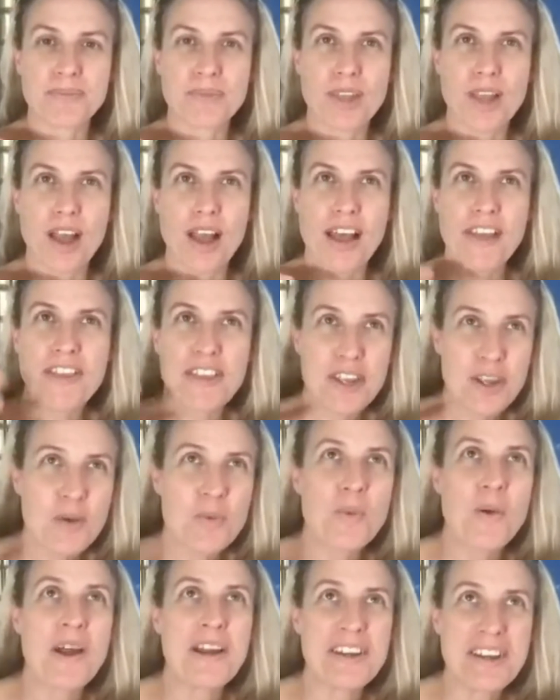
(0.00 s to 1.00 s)
I think
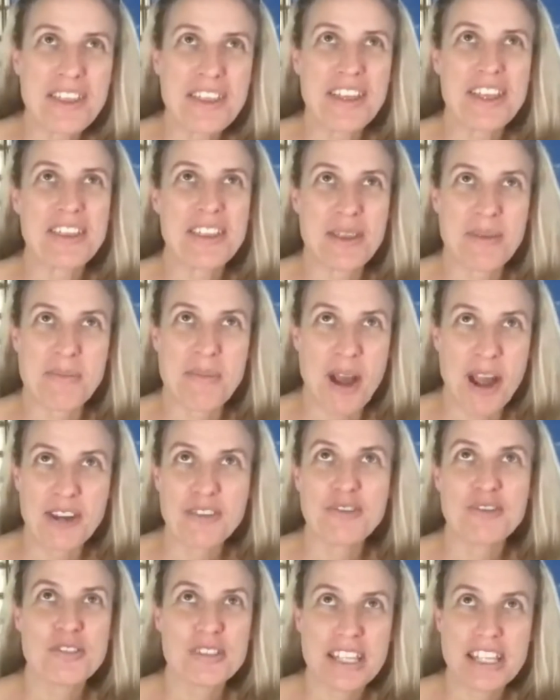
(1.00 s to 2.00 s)
one thing that
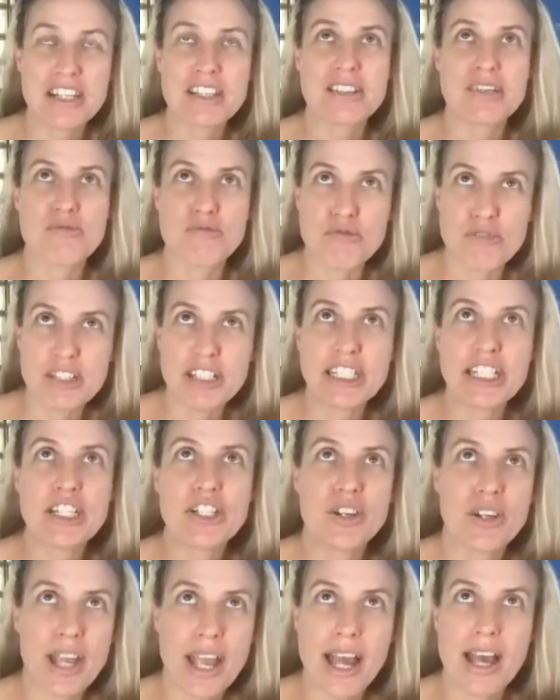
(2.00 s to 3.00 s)
mindful leaders really
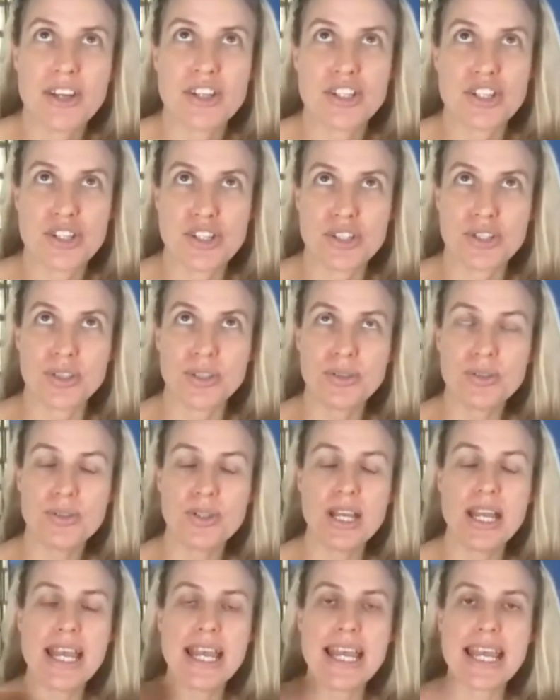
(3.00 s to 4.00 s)
know how to do
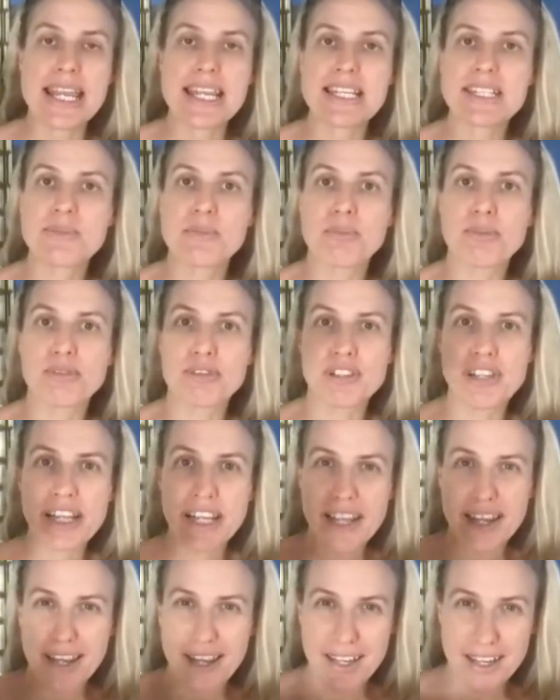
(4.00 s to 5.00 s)
is bring
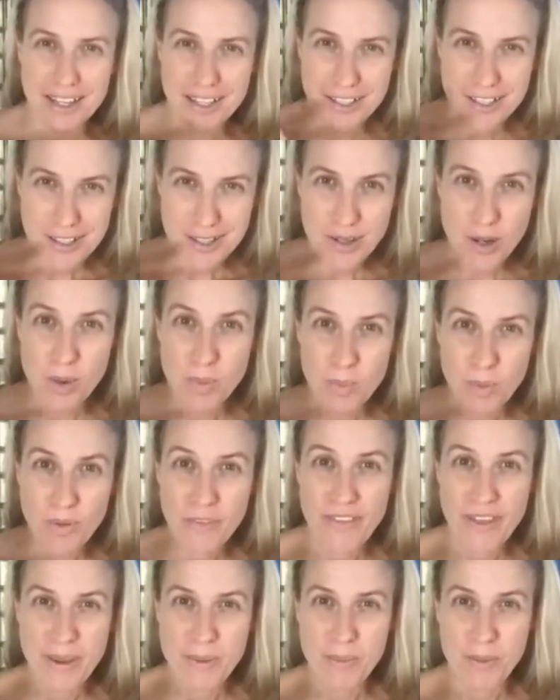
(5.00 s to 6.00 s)
in what
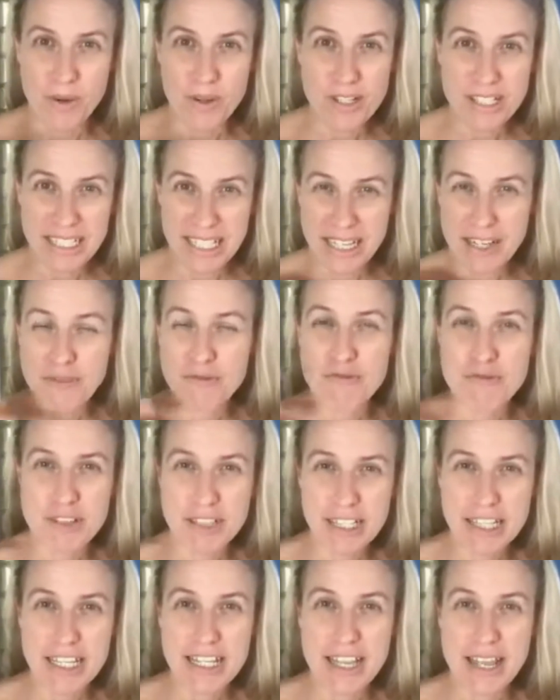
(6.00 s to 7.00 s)
they want. Like,
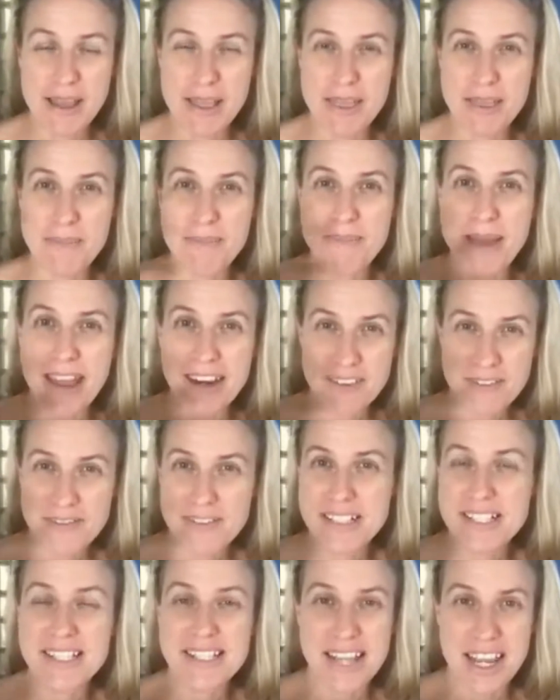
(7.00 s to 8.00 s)
really, the
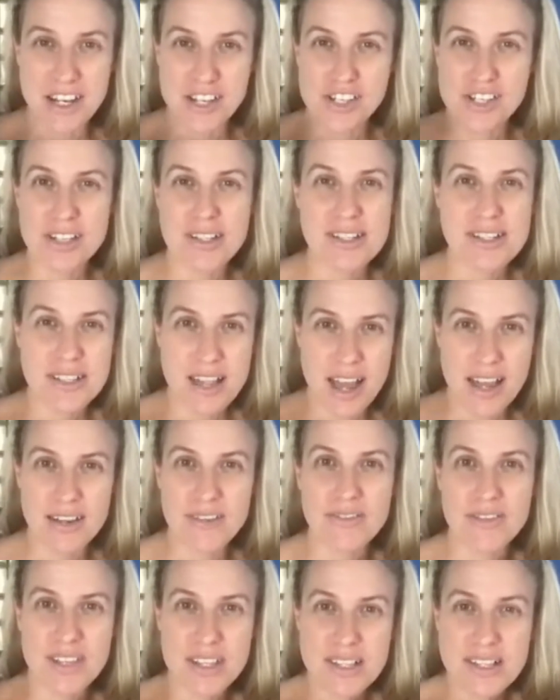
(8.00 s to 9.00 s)
manifestation side
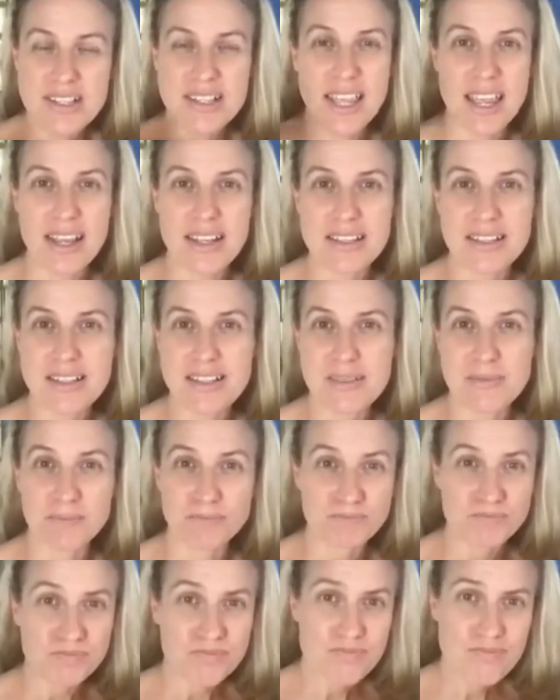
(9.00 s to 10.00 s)
of this
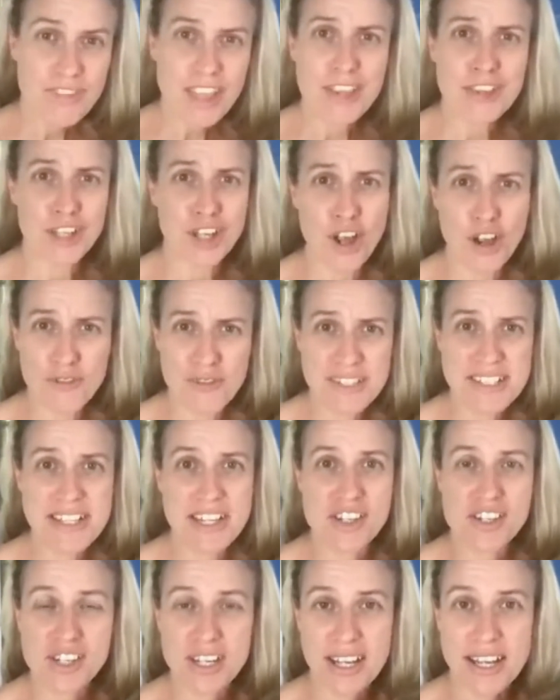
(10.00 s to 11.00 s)
the
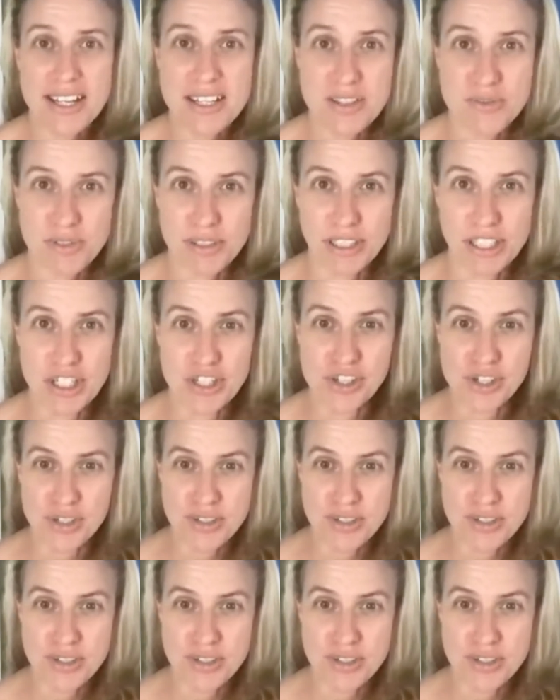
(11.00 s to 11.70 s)
conversation gets really juicy.